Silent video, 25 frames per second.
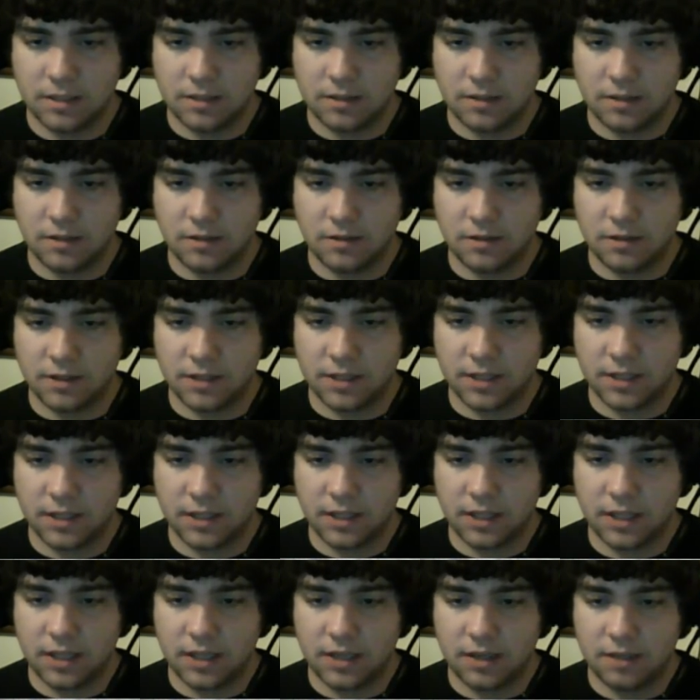Well, looks like
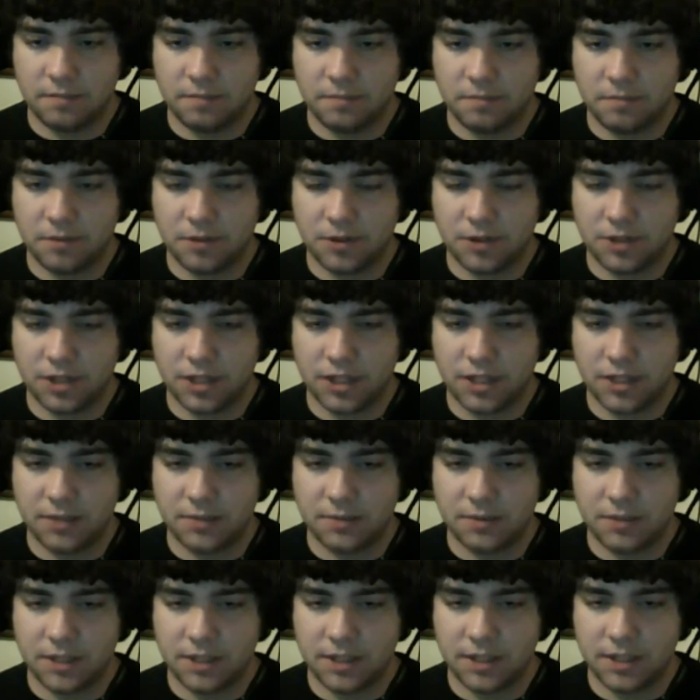the uh, Portuguese
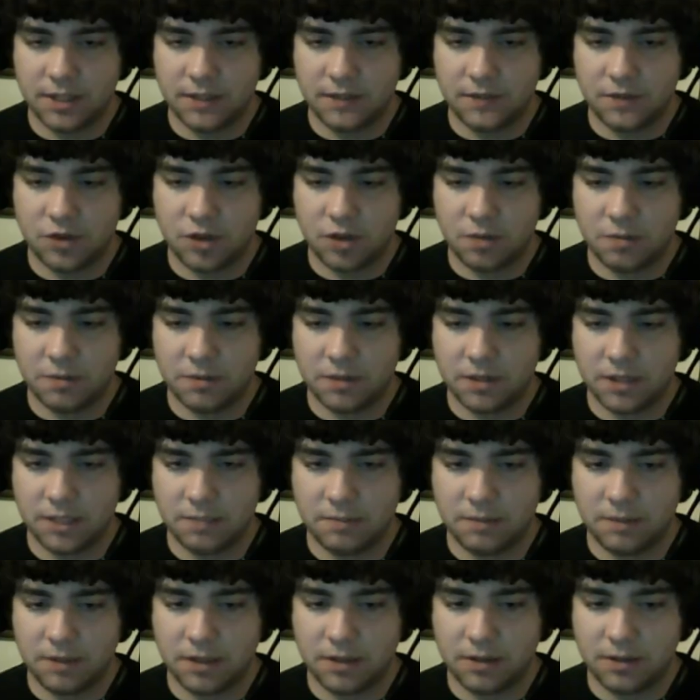were nice enough to drop a nice
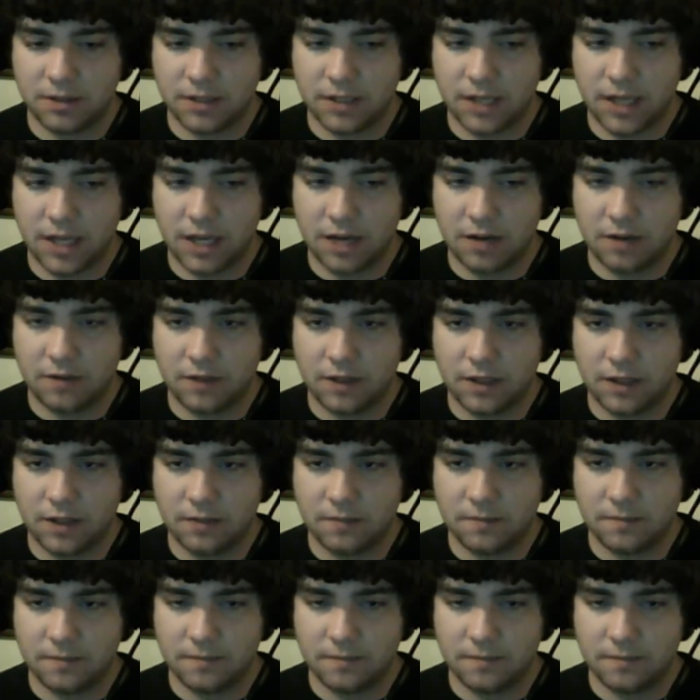big old stack over there.